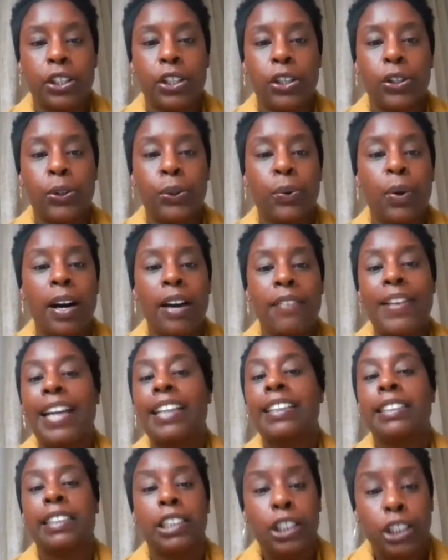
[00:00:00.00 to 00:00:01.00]
who I've
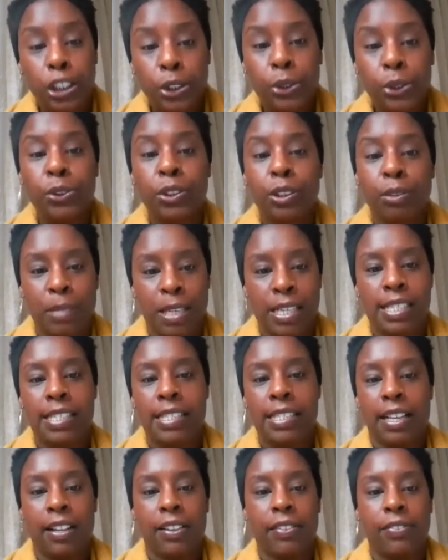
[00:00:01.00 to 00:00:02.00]
actually used
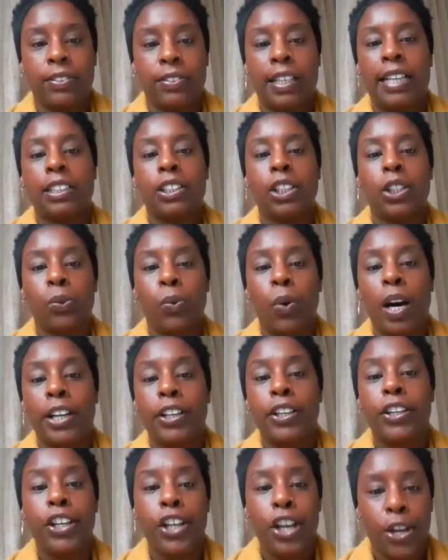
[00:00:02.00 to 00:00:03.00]
myself and who I
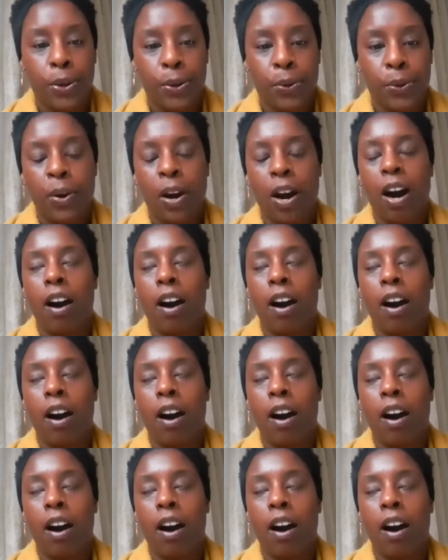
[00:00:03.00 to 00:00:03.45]
know